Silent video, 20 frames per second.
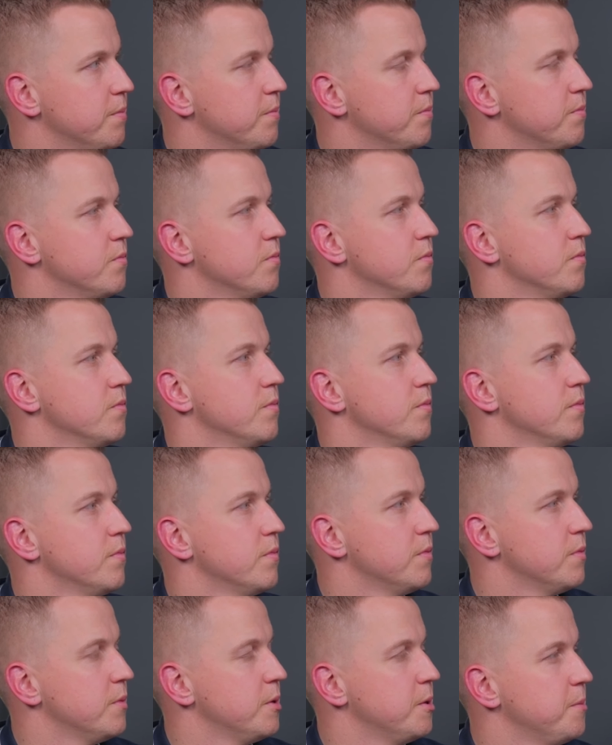
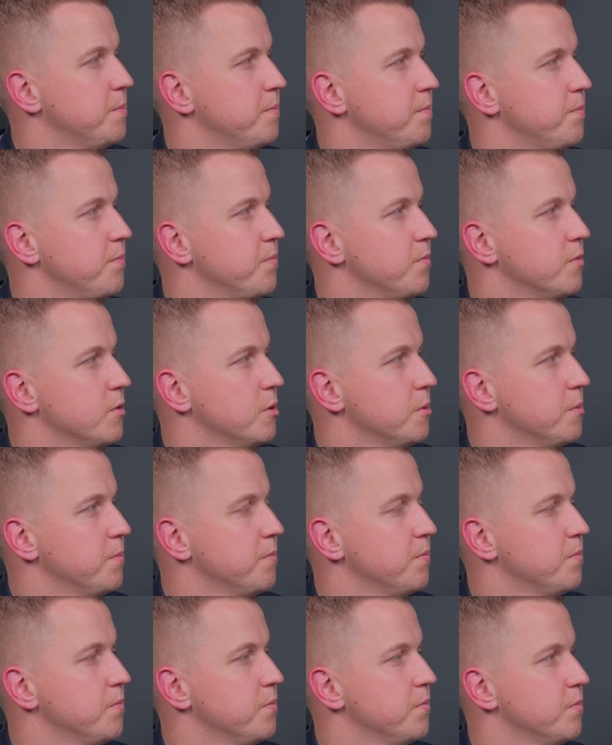
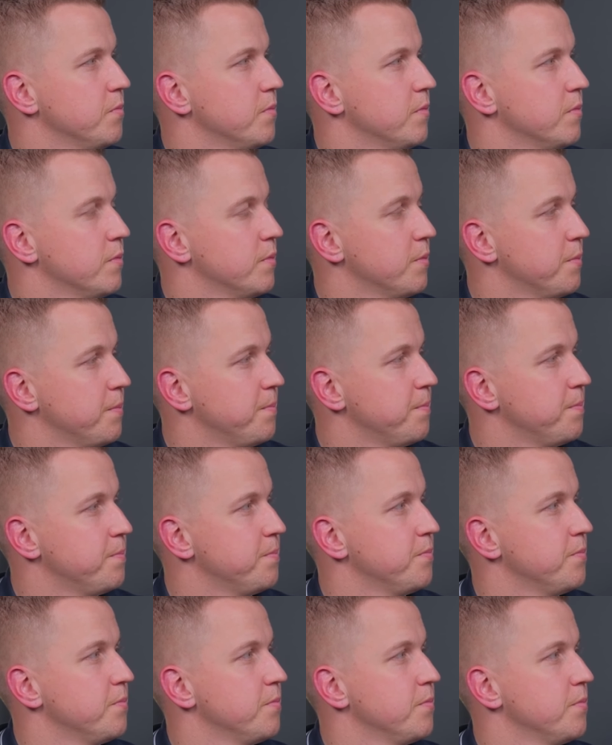
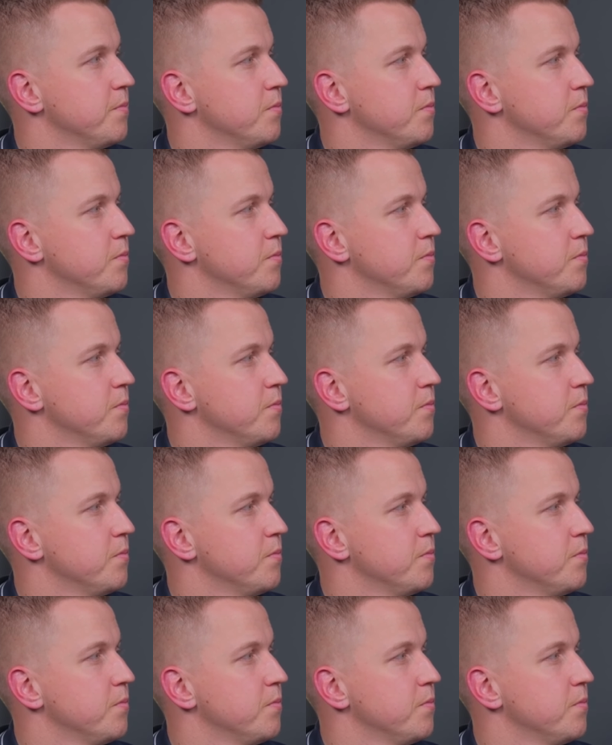No words are spoken by the person on screen.